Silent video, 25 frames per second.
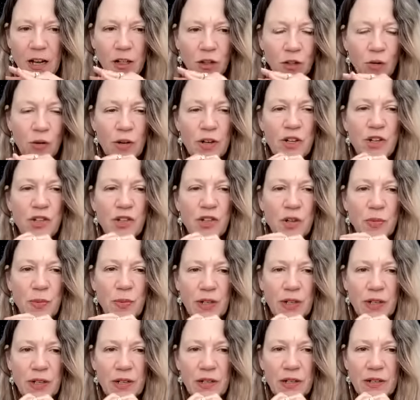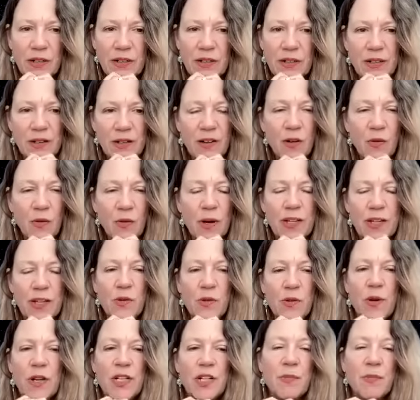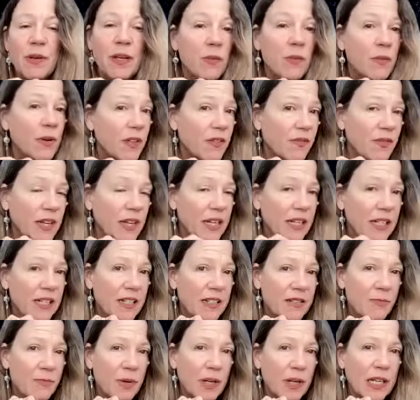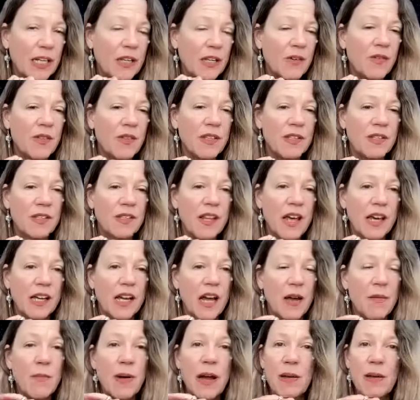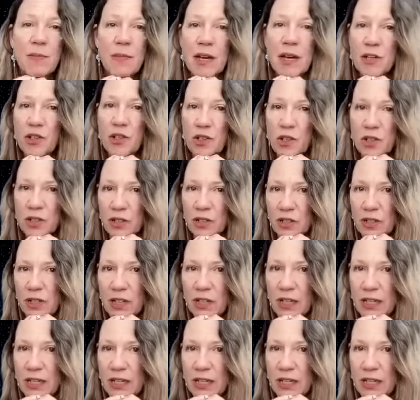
Lord Jupiter, who is going to be with Venus, bringing you this luck, I might mention,